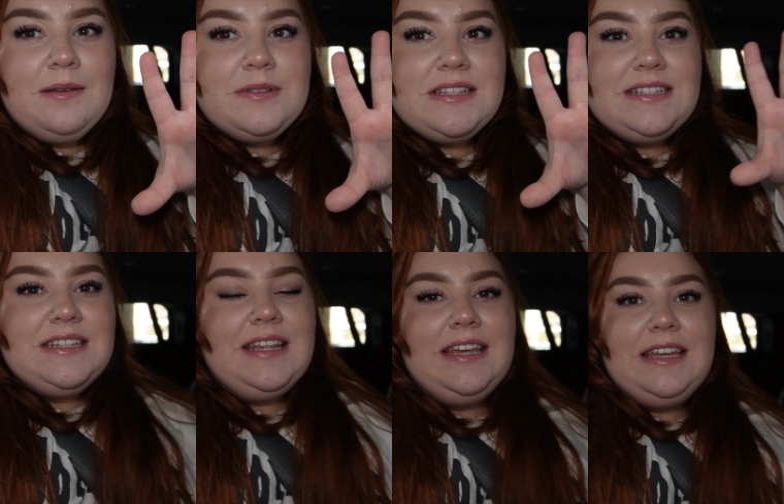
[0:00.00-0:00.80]
Babes,
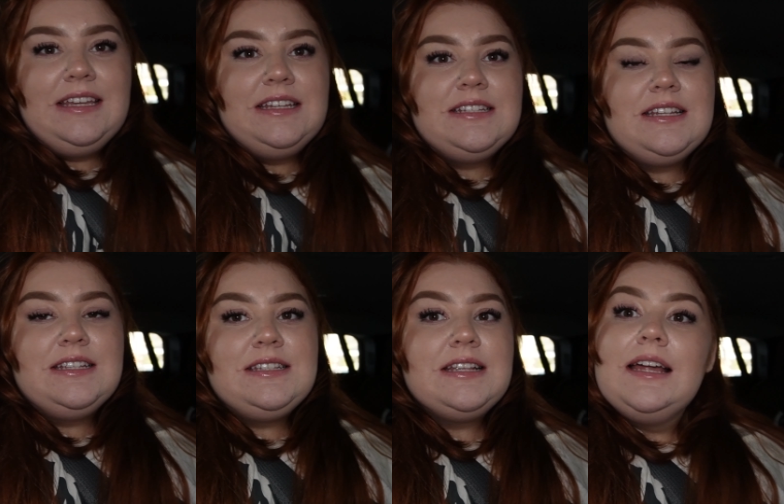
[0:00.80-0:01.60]
today is
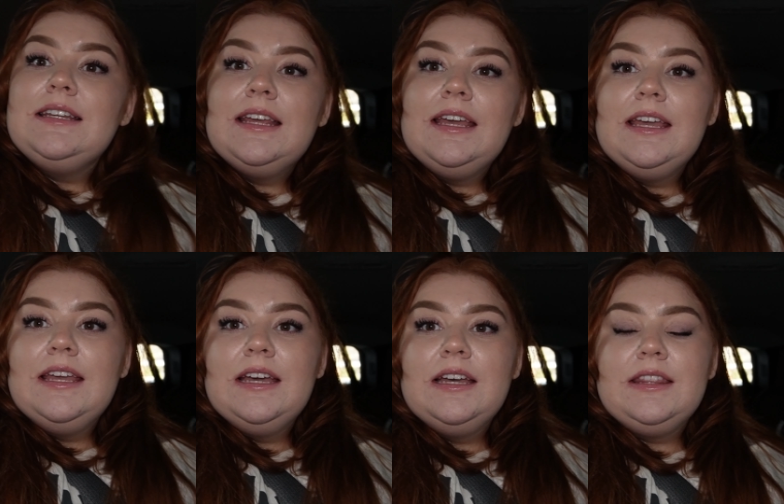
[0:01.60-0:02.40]

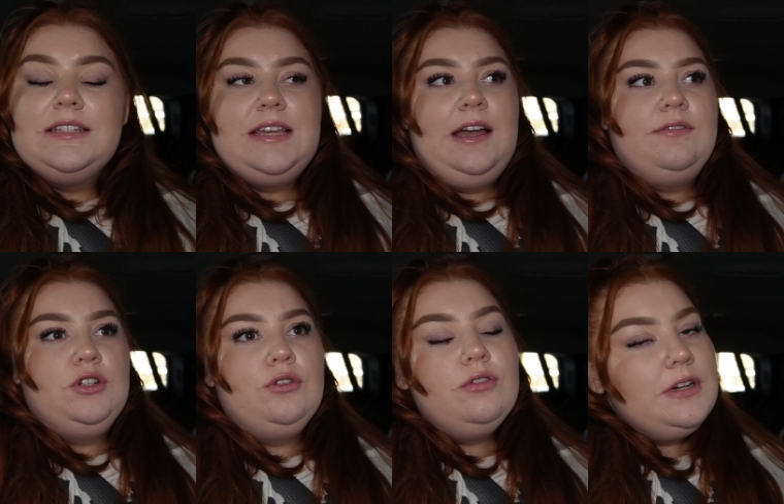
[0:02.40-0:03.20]
Sunday, the day
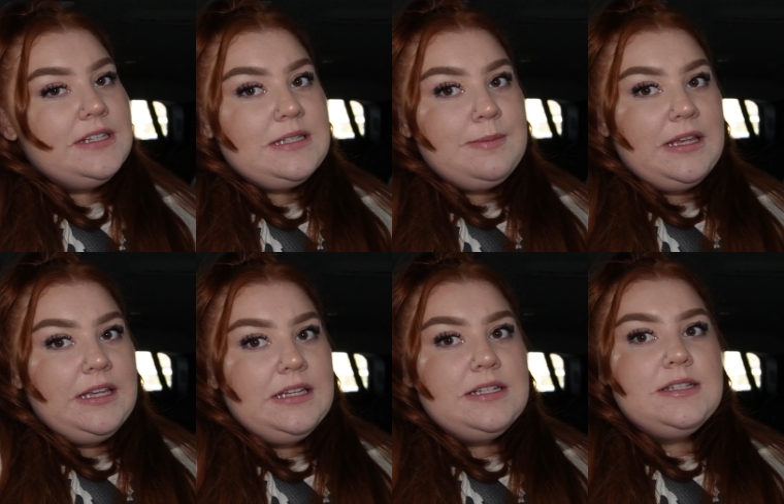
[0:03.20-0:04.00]
after
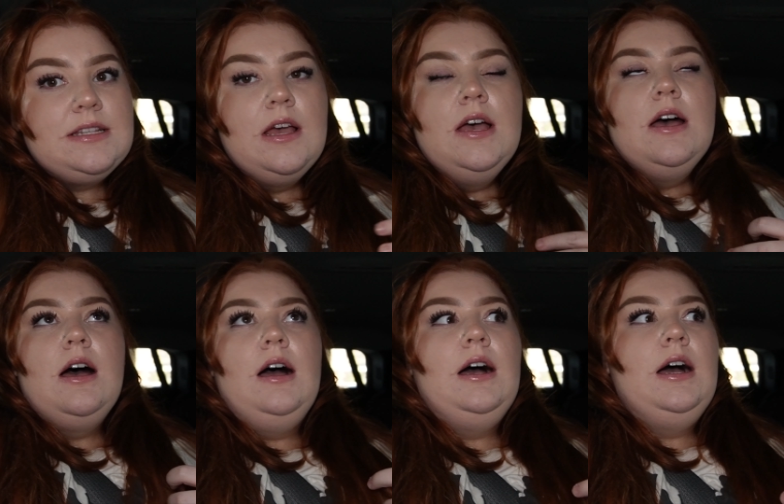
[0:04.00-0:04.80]
Christmas.
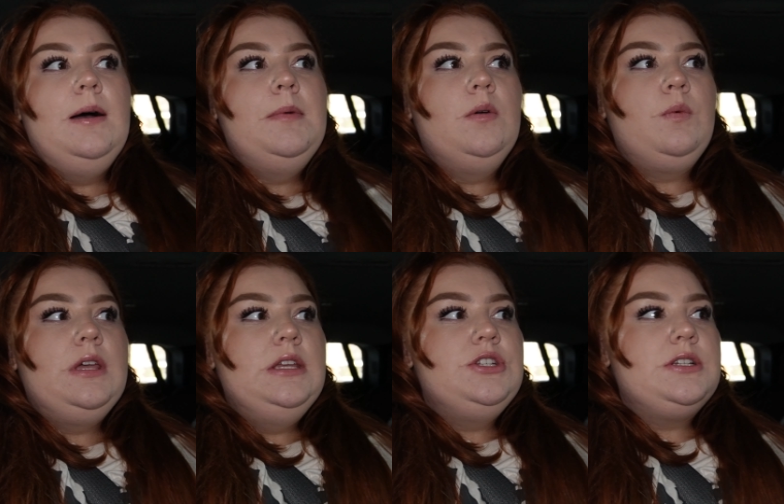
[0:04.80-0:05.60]
Um,
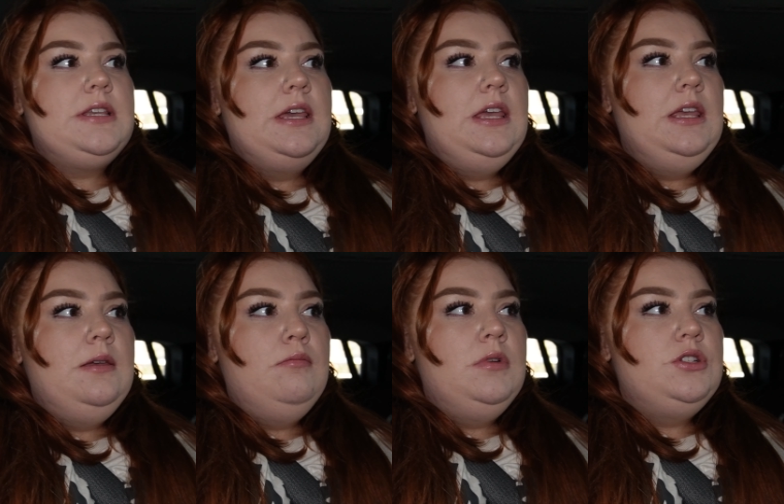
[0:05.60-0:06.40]
we just
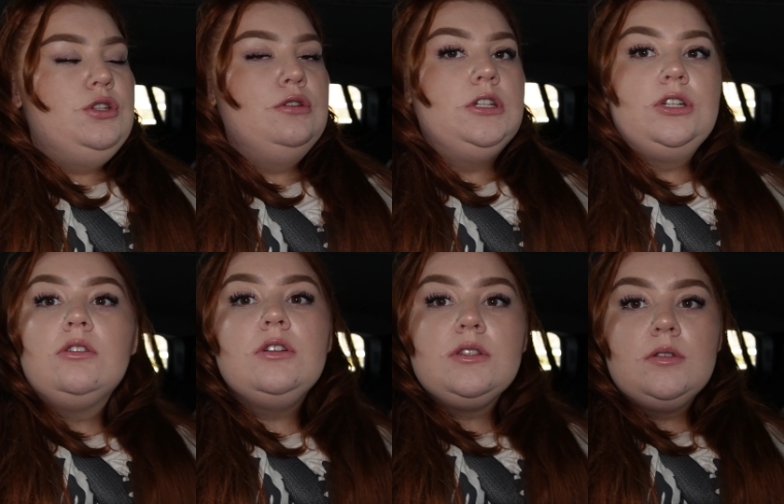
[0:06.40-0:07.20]
came to the
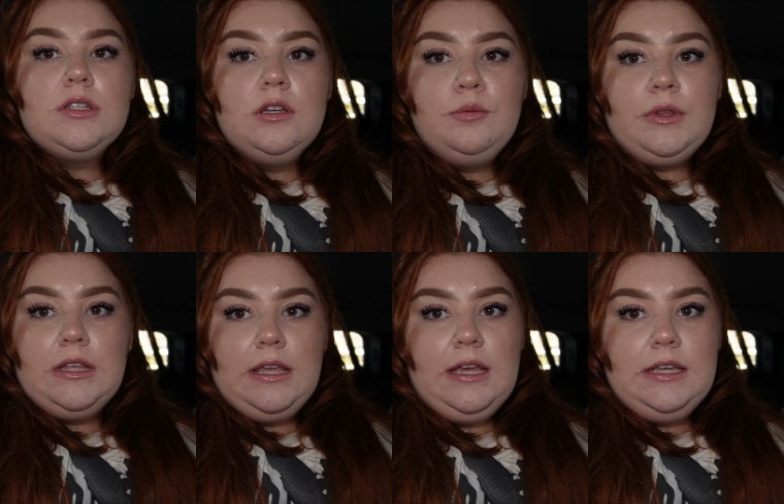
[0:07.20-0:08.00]
Children's Museum with
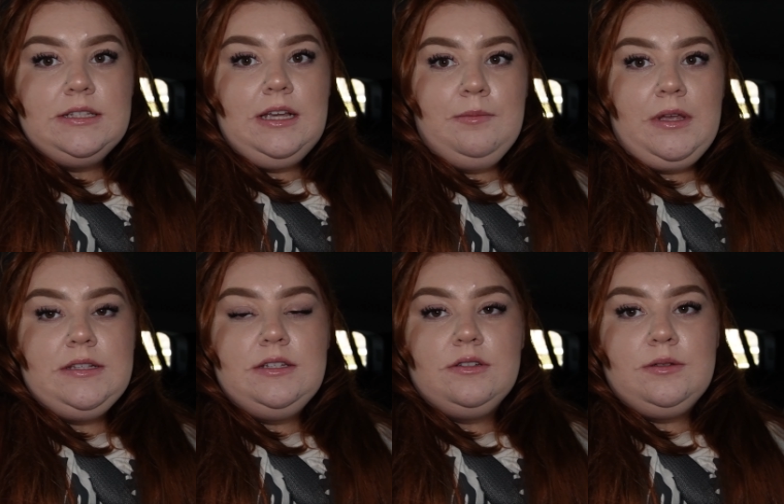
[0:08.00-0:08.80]
the kids. I might
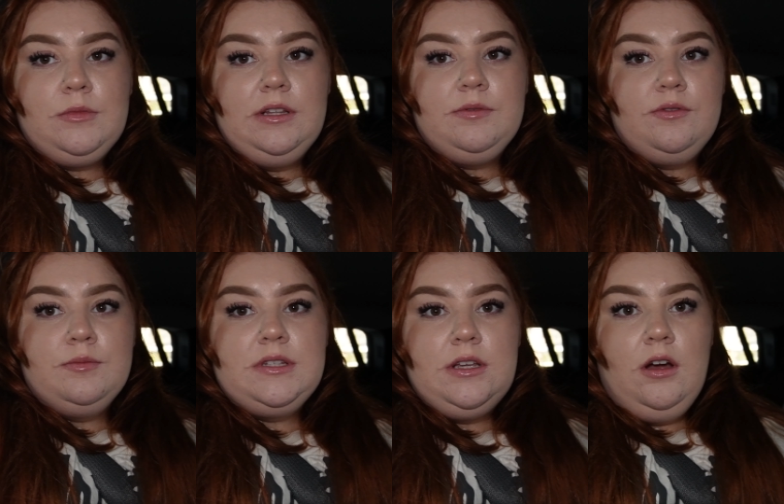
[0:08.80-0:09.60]
steal some clips
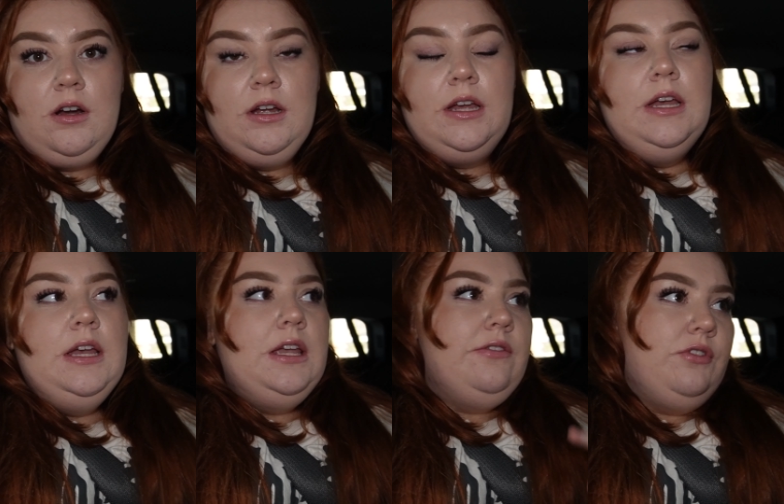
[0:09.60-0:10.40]
from Ciara.
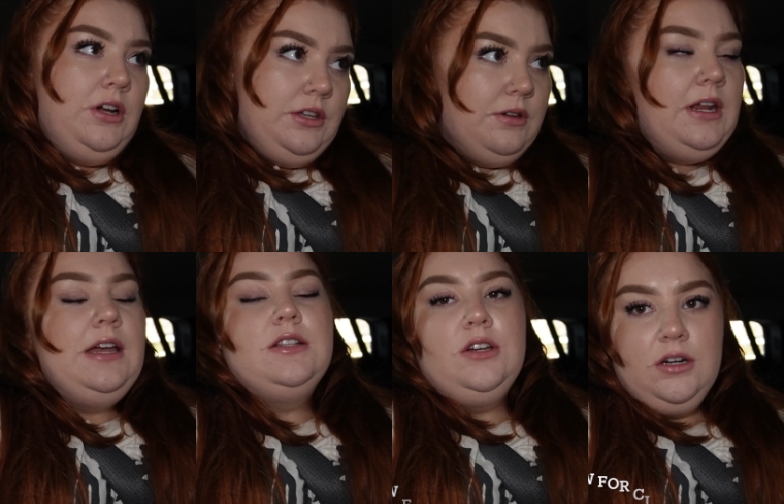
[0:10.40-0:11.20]
If not, you can
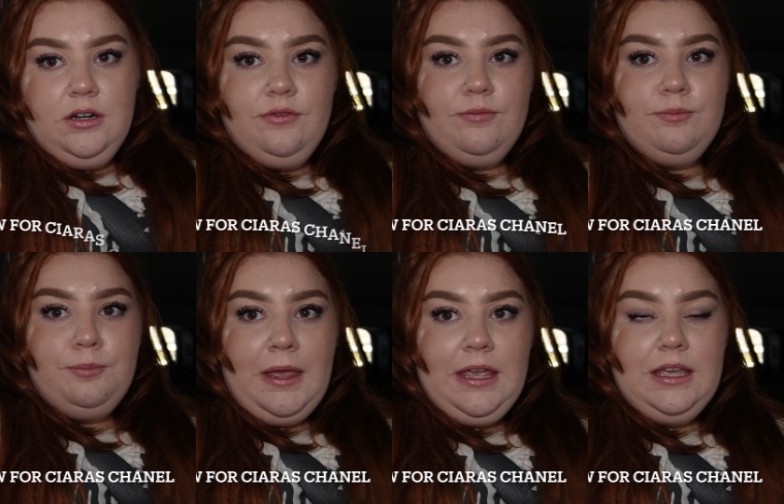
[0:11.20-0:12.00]
head to her
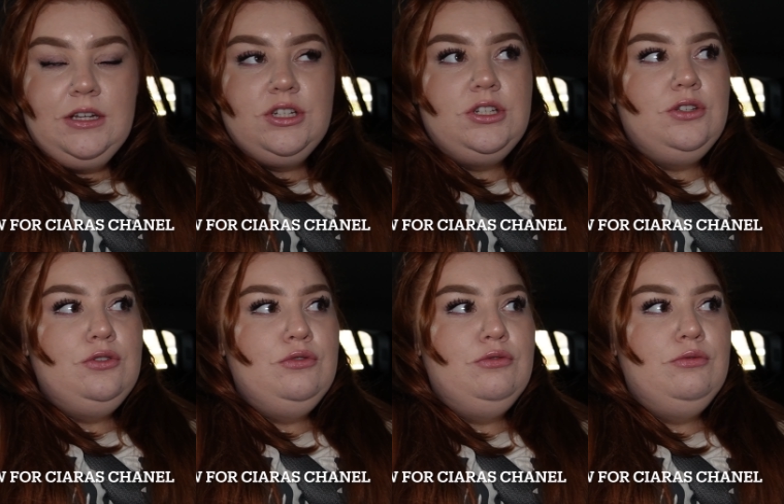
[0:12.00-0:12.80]
page
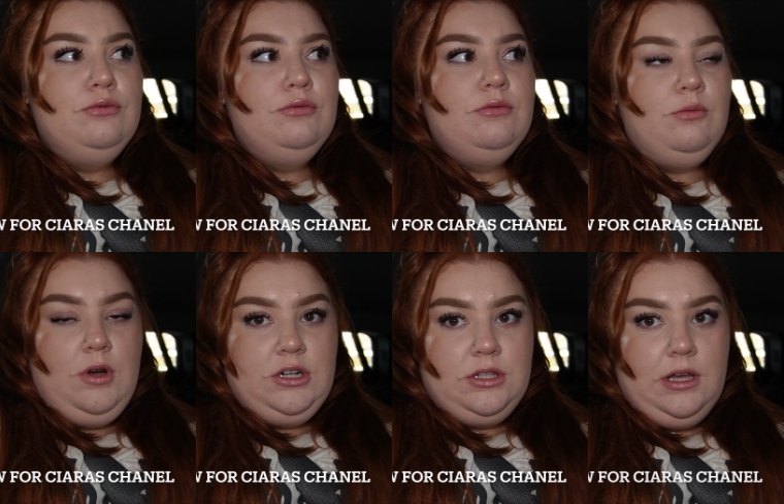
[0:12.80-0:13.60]
to
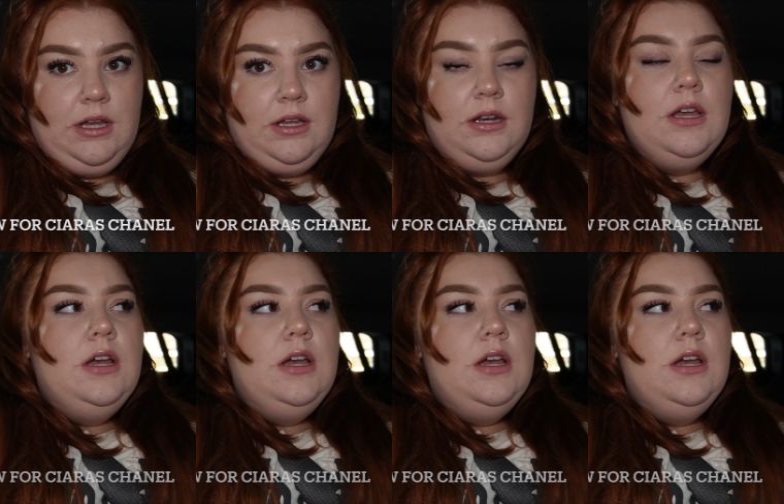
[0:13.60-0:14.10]
watch that.